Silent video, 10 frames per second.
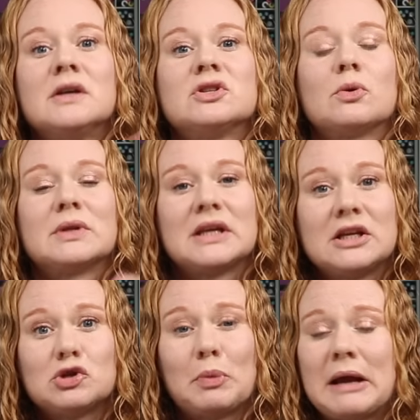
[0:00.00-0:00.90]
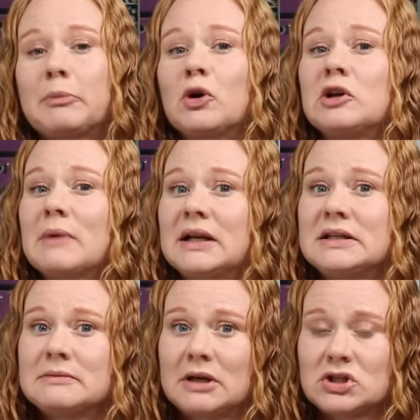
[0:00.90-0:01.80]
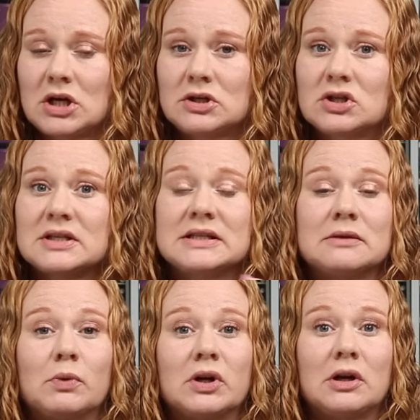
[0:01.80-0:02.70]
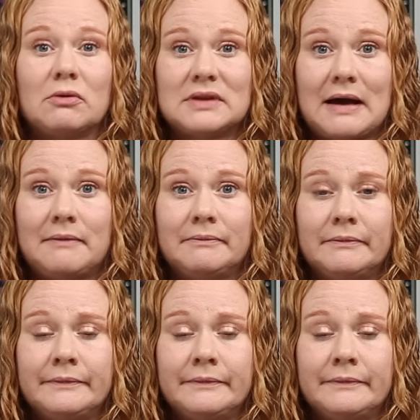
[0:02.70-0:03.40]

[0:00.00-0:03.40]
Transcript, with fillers: So with each paper, you might need to make changes. I did want to note that.